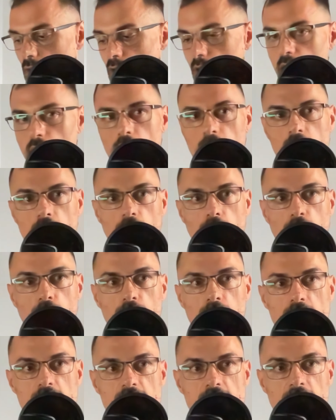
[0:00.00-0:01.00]
and I'm gonna
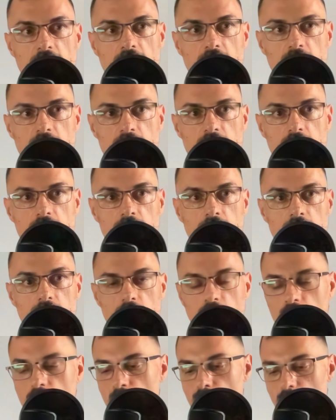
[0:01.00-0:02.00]
select
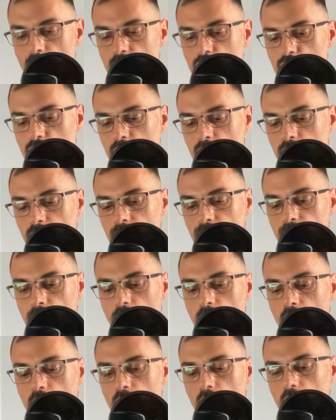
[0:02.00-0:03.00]
the region,
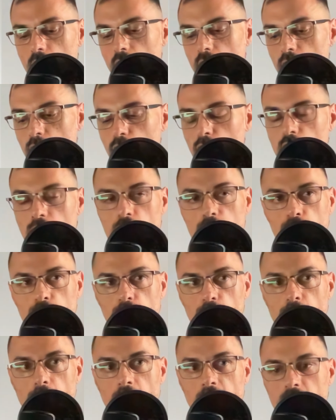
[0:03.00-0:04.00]
and I'm gonna do
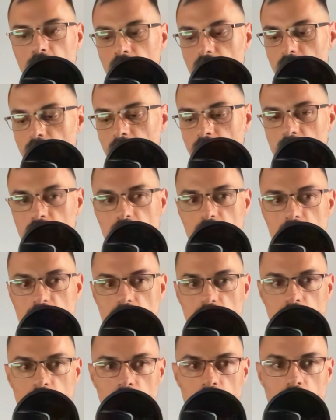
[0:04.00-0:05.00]
meta x,
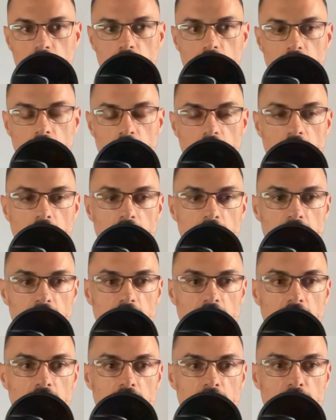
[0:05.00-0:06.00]
and
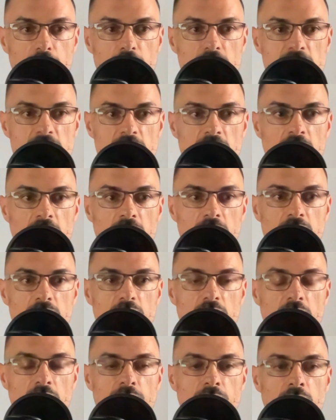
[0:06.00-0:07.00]
then select
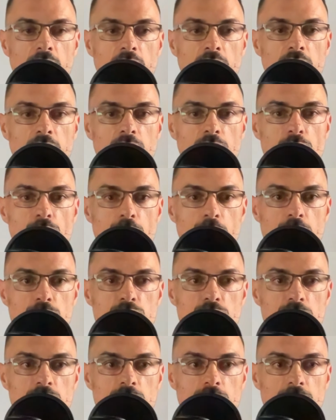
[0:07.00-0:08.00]
eval
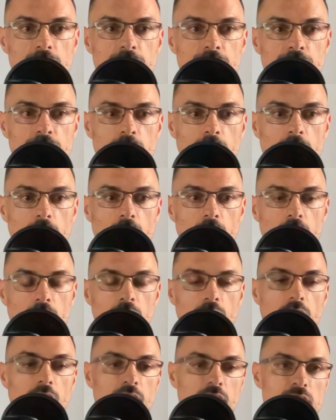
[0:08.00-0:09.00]
region,
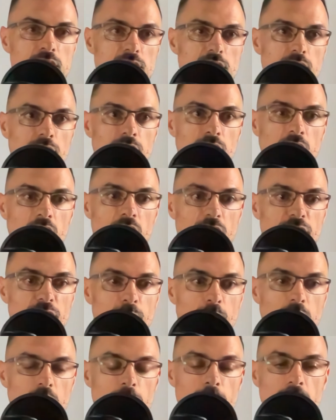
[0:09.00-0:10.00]
and this is gonna give me
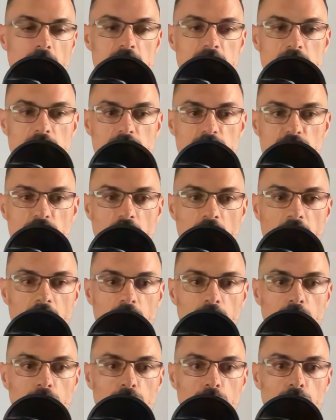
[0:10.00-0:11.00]
the message
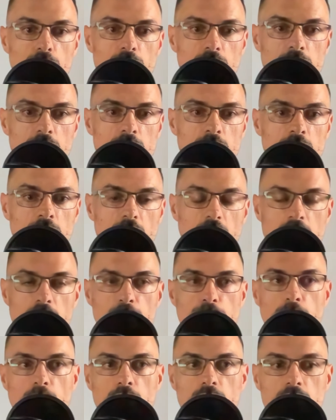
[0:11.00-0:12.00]
hello world at the
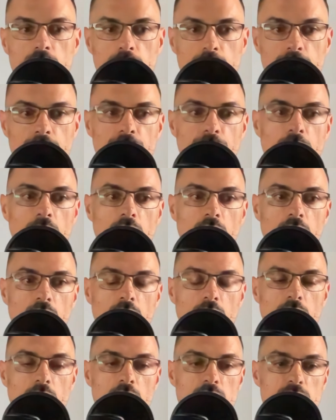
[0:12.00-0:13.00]
bottom.
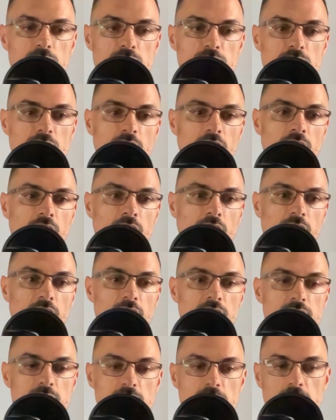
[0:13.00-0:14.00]
Now it's also telling
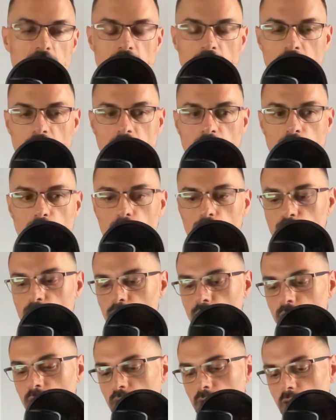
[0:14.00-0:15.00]
us that I could
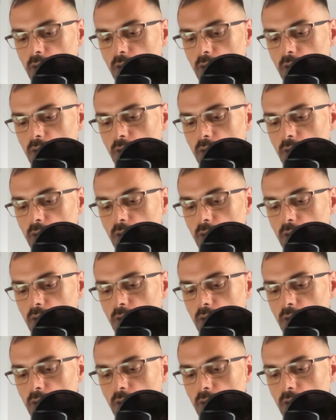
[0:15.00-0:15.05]
do